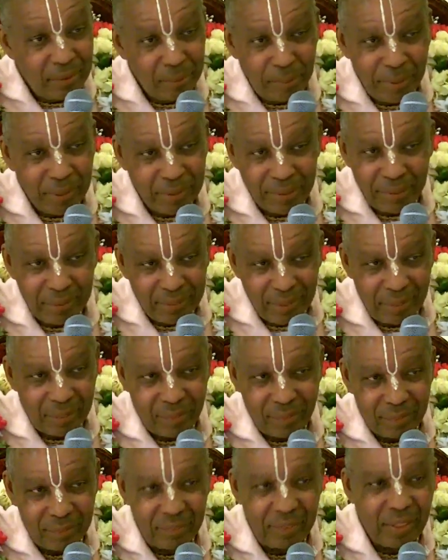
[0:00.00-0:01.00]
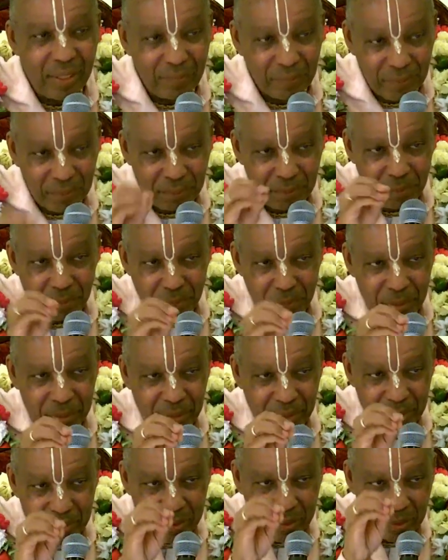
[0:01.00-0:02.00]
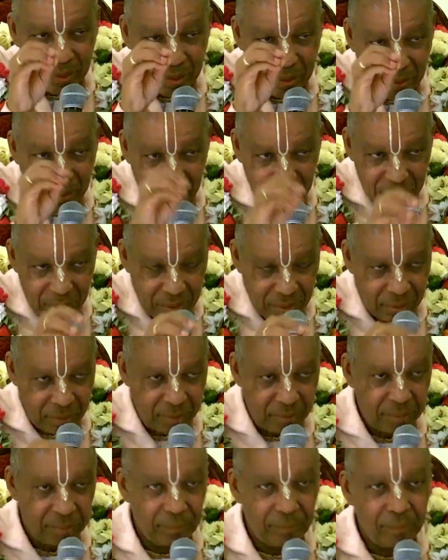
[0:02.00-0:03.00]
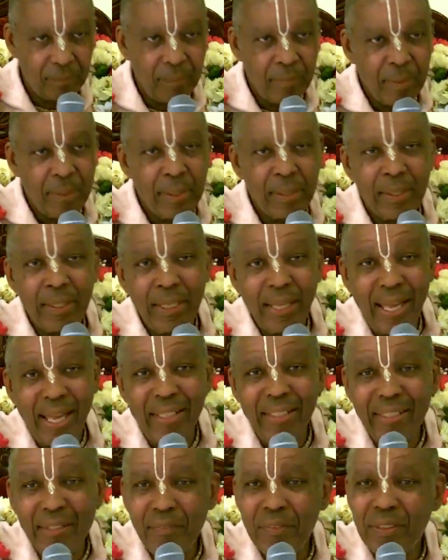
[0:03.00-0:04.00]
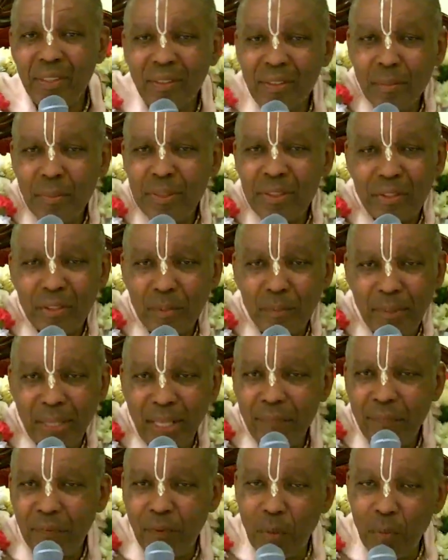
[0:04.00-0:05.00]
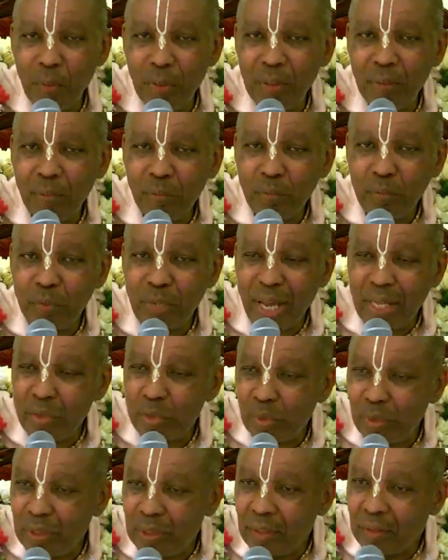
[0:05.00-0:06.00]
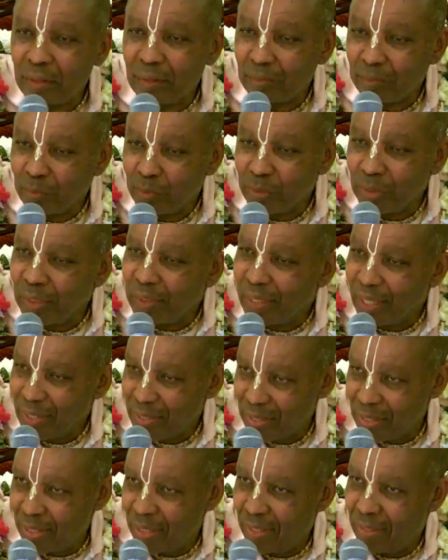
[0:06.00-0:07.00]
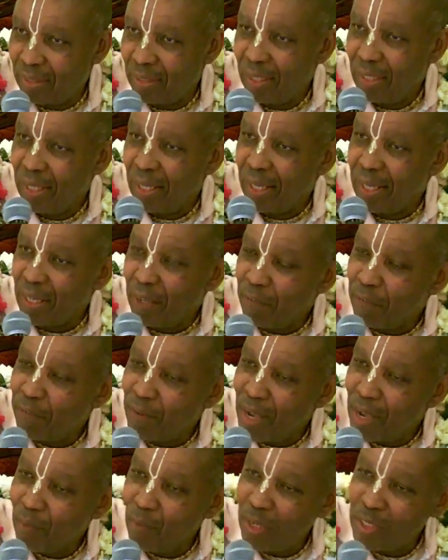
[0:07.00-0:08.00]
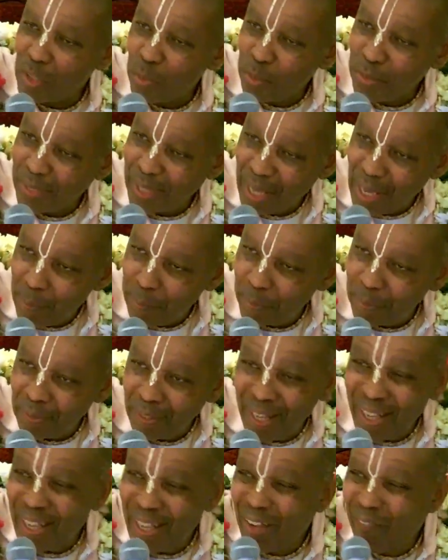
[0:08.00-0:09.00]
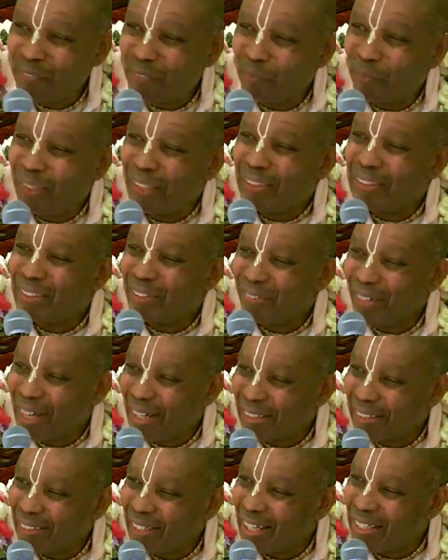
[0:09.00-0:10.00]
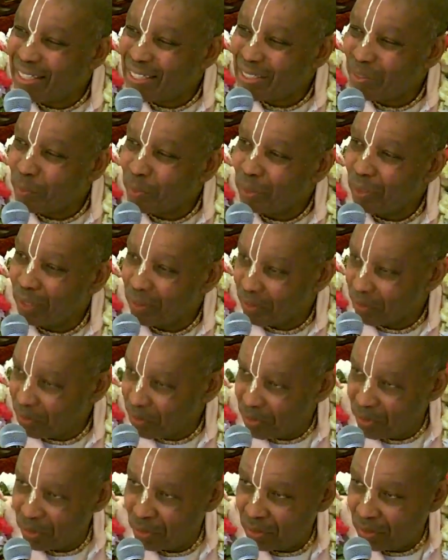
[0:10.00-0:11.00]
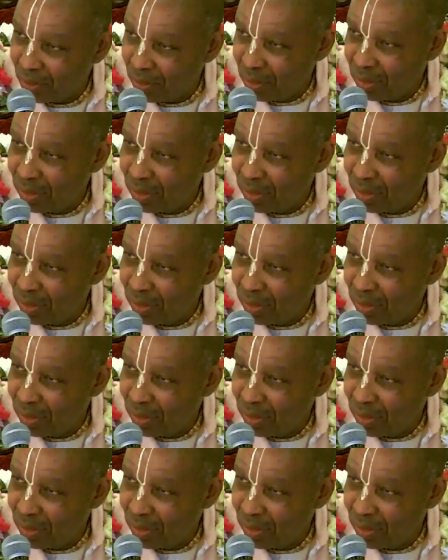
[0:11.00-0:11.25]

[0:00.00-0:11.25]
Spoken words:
But no, you have to please Krishna. And even on the material platform, we gradually realize that. If I want to be happy, I have to interact nicely with others.